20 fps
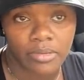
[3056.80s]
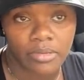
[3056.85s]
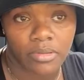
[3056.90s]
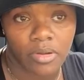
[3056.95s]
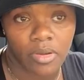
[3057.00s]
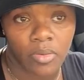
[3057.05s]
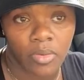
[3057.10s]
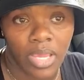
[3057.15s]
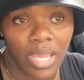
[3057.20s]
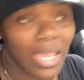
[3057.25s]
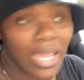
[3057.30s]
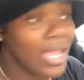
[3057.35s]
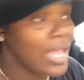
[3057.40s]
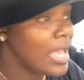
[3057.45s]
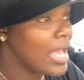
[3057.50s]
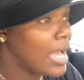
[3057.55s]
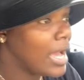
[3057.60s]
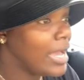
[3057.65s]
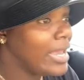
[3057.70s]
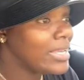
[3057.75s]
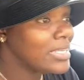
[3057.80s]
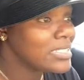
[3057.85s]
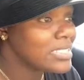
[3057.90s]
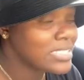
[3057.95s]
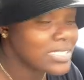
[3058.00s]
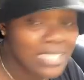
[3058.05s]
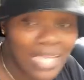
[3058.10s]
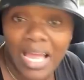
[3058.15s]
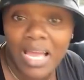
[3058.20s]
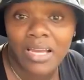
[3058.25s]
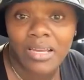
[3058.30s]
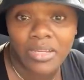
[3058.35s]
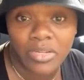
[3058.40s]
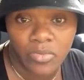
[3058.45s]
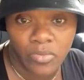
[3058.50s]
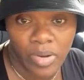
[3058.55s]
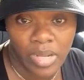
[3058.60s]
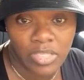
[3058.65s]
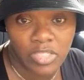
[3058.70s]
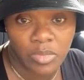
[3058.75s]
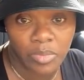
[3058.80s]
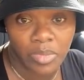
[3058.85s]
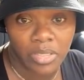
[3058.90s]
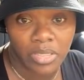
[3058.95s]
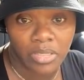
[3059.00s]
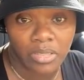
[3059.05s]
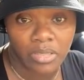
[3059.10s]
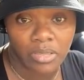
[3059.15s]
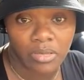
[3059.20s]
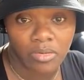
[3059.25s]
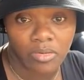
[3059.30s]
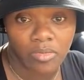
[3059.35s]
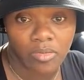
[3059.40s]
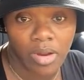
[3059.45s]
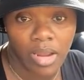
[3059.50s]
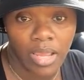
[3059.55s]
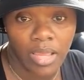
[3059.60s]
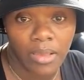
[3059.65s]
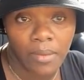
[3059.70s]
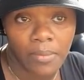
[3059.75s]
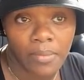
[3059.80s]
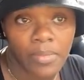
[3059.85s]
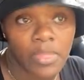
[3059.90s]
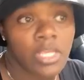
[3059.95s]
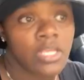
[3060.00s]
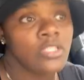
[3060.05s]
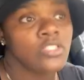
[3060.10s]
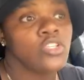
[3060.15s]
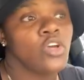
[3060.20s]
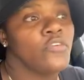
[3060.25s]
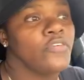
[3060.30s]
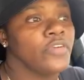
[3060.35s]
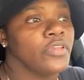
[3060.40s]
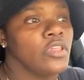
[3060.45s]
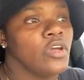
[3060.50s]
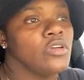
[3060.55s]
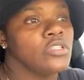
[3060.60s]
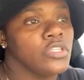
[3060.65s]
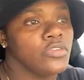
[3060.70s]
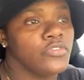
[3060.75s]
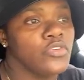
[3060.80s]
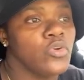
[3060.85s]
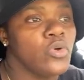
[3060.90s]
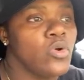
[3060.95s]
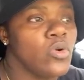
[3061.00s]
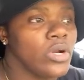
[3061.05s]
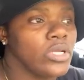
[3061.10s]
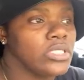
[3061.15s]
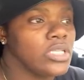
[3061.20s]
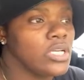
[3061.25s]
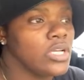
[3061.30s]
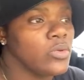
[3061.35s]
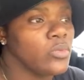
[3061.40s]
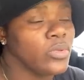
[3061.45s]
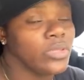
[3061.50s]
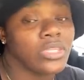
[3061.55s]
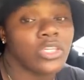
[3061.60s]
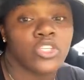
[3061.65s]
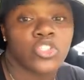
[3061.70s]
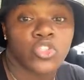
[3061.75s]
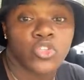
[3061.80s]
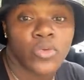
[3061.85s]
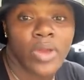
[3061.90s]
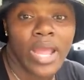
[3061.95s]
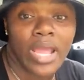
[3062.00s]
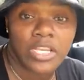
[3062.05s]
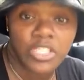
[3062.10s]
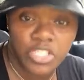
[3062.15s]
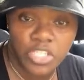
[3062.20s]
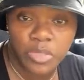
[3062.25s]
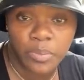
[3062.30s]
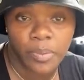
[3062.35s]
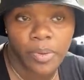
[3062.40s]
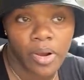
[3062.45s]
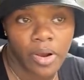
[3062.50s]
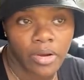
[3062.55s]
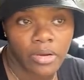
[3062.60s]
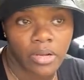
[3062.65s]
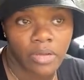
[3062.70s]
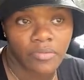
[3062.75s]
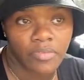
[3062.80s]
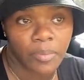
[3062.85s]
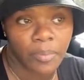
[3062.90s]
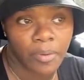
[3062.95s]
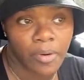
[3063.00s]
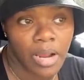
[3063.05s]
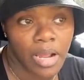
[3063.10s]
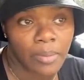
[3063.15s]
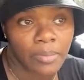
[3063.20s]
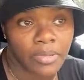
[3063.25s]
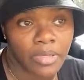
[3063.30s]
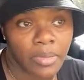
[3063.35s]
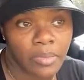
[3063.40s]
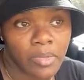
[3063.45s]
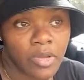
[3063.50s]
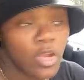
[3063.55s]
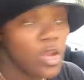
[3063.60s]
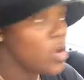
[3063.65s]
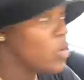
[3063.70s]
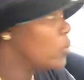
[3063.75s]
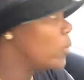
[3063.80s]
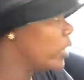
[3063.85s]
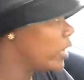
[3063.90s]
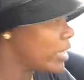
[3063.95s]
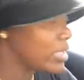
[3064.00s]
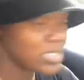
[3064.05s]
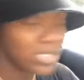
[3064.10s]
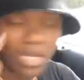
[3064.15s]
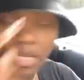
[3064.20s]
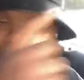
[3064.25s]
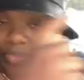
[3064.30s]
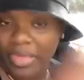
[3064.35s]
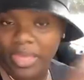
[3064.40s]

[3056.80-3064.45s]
Okay, a solid regimen right? So for those of you who are dealing with the traction part of the problem, where it's on the